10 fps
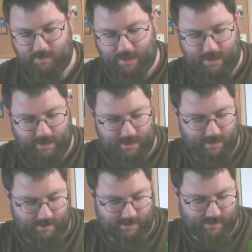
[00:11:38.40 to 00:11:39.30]

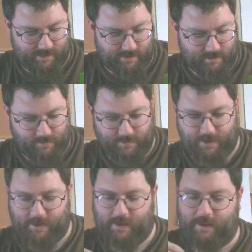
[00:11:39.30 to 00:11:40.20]
hates your
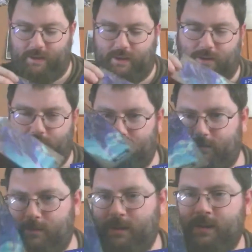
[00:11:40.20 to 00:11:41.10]

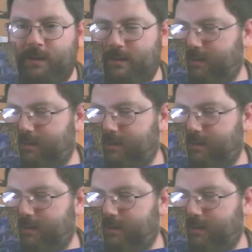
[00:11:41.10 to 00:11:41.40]
video. The